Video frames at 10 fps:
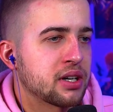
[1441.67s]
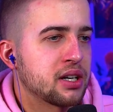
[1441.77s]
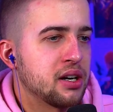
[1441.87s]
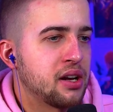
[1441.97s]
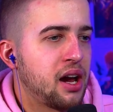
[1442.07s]
they're
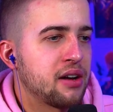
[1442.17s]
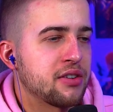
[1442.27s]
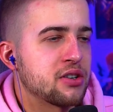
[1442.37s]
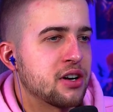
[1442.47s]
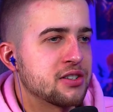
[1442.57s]
gonna die
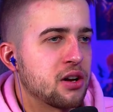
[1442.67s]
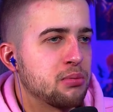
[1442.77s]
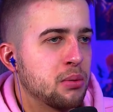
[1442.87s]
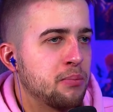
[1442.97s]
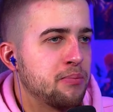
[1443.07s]
if they try to
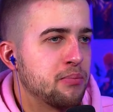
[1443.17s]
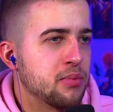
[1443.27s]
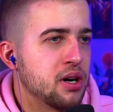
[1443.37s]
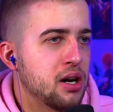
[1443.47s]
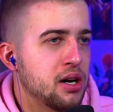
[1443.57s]
stop him.
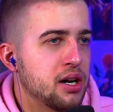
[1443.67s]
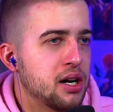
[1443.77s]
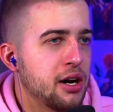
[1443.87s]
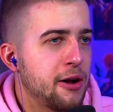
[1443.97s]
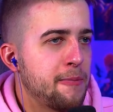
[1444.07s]

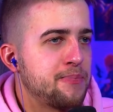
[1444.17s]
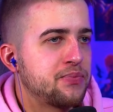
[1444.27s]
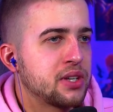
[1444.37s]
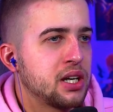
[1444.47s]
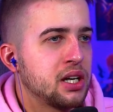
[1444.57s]
But,
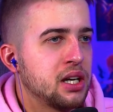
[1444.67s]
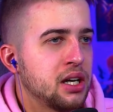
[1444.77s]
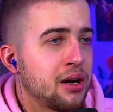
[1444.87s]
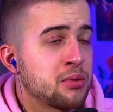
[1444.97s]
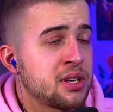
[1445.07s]

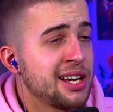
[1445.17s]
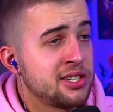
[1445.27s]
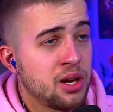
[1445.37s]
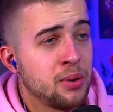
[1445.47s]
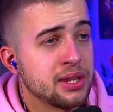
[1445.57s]
it was
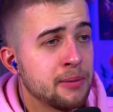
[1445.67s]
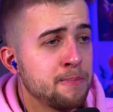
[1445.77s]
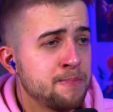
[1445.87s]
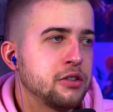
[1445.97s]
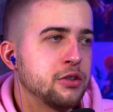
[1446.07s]
nice knowing them.
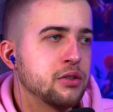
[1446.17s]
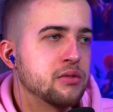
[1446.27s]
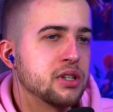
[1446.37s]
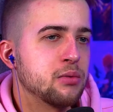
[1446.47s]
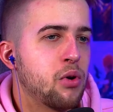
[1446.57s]
Do you
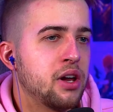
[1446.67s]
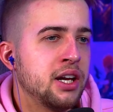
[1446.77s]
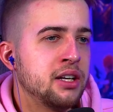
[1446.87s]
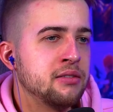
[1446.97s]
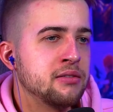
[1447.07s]
really want
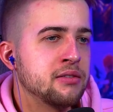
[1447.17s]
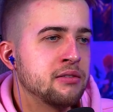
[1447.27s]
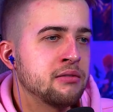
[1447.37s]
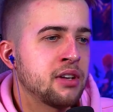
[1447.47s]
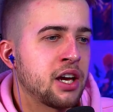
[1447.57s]
it?
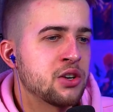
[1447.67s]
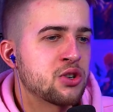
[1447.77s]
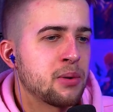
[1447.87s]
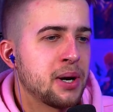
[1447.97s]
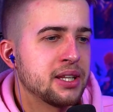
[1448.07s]
Are you
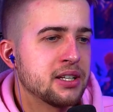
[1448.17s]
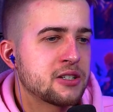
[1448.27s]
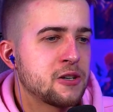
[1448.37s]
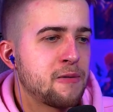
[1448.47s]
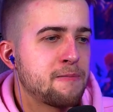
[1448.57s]
sure about
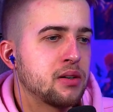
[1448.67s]
this?